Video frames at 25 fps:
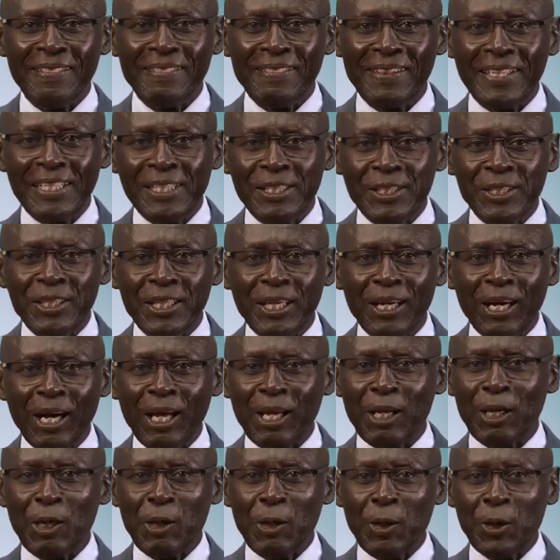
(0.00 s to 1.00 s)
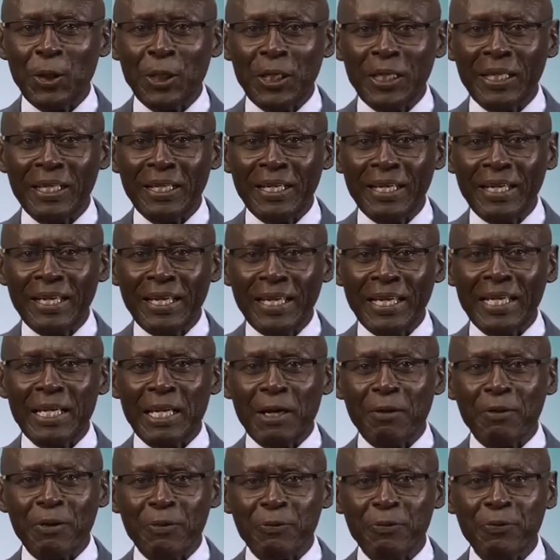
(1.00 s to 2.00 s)
This year alone,
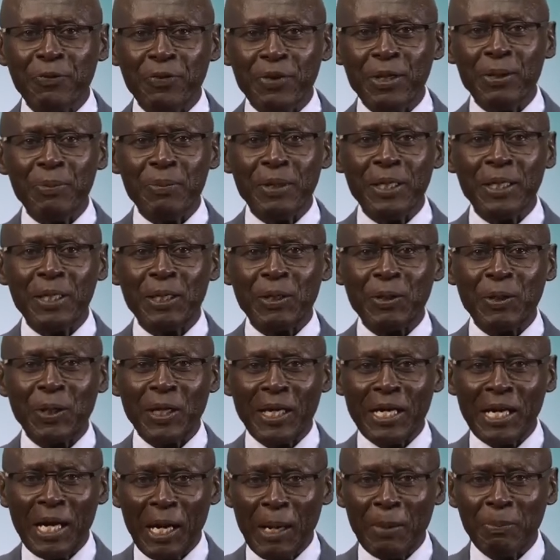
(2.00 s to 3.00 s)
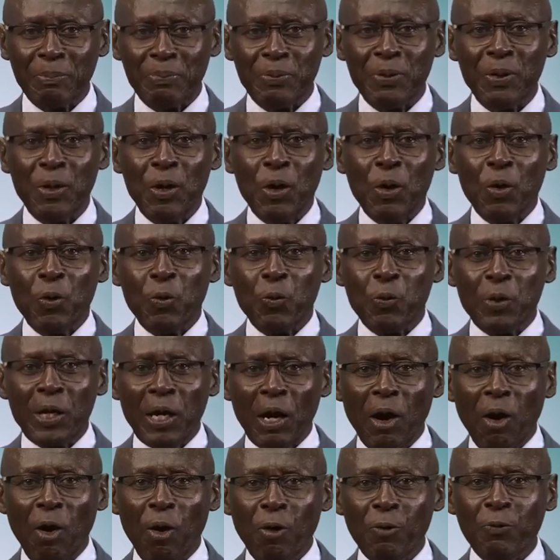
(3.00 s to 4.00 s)
in our free medical camp,
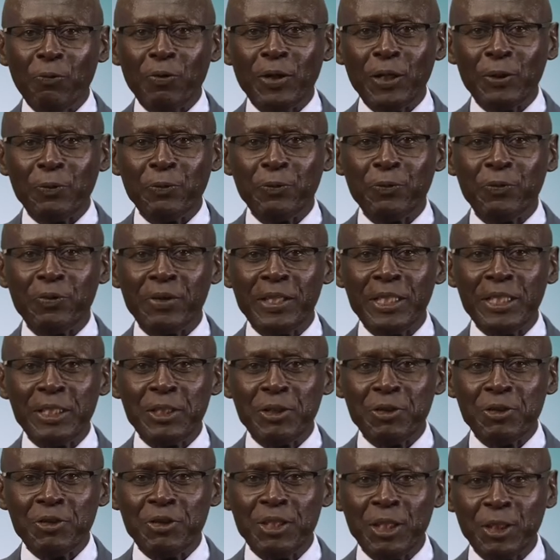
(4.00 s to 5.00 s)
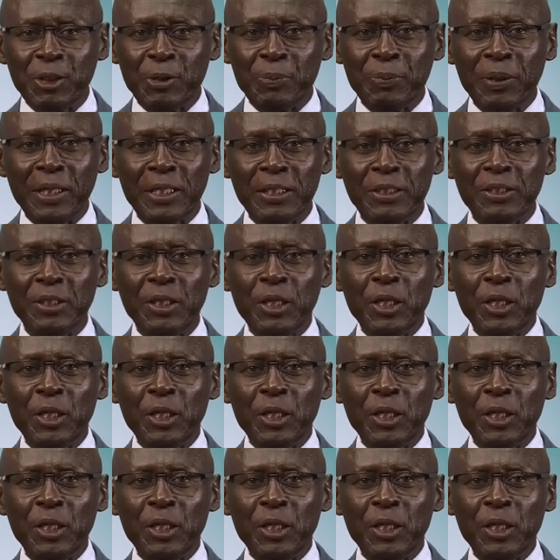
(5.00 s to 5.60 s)
we offered free treatment